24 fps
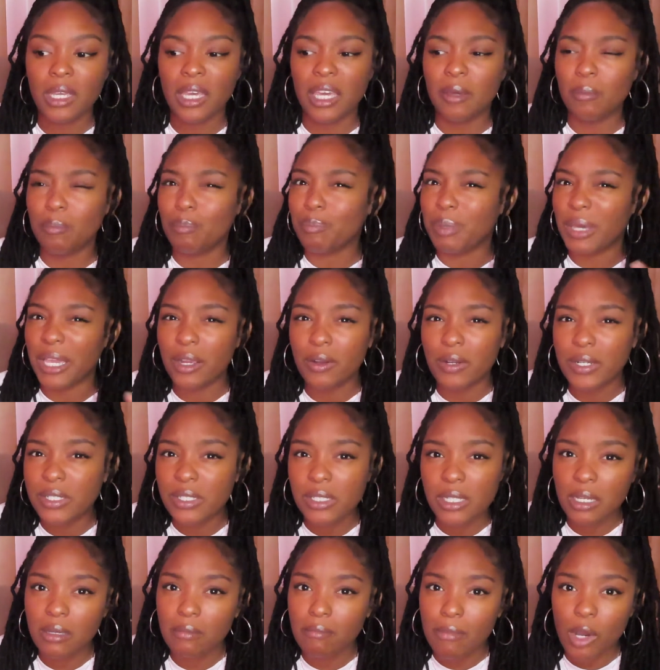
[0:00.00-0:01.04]

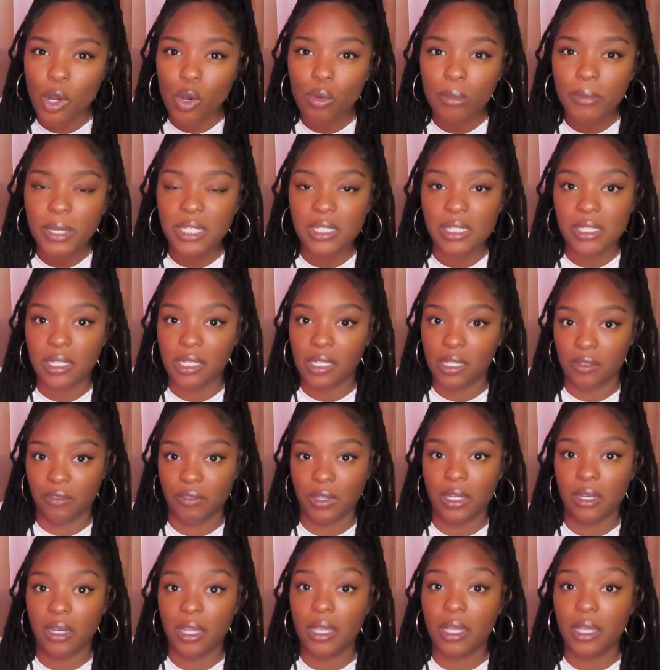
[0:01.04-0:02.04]
embarrassing moments even